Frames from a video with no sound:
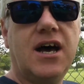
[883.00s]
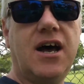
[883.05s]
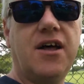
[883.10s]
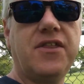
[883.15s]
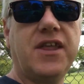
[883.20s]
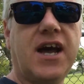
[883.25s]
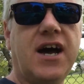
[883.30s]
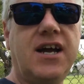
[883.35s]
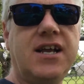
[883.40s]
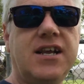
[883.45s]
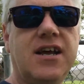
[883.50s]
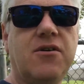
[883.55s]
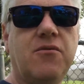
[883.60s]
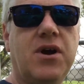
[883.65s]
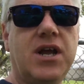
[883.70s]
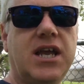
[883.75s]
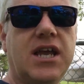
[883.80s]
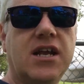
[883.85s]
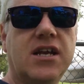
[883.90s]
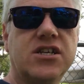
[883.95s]
They hide it
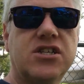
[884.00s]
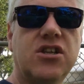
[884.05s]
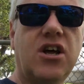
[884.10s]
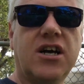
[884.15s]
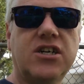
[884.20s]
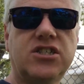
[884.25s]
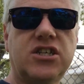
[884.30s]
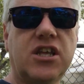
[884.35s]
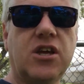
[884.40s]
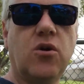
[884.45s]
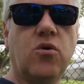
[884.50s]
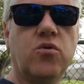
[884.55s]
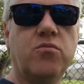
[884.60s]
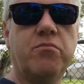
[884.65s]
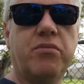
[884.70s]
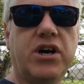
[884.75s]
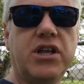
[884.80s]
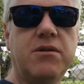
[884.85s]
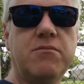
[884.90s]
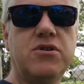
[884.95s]
away here. It's not actually
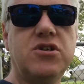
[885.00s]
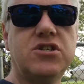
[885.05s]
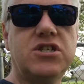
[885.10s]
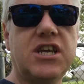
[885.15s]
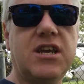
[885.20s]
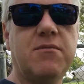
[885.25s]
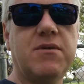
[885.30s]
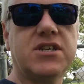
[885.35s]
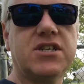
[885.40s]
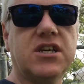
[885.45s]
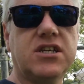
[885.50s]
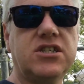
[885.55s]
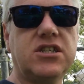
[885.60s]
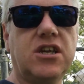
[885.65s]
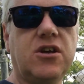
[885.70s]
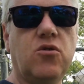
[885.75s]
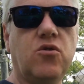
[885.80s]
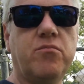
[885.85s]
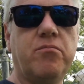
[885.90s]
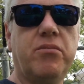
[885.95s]
owned by the museum, it's
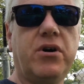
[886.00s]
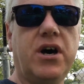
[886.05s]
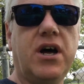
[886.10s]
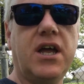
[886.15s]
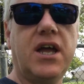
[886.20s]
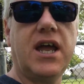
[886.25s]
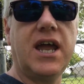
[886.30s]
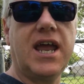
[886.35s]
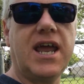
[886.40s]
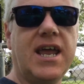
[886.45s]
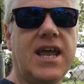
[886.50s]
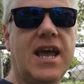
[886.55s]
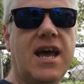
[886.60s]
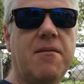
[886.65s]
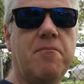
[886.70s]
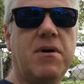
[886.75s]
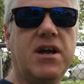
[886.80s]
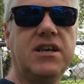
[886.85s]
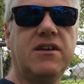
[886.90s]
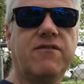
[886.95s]
actually owned by
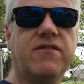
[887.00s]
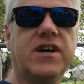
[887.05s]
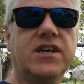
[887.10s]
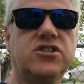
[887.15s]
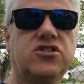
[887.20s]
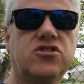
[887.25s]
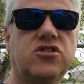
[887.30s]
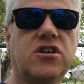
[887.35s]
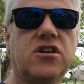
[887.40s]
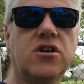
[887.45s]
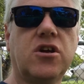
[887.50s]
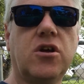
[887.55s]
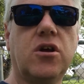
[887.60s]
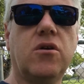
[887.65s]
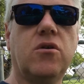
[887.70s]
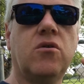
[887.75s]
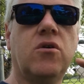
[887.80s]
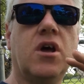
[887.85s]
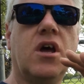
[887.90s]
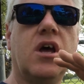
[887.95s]
a manufacturer who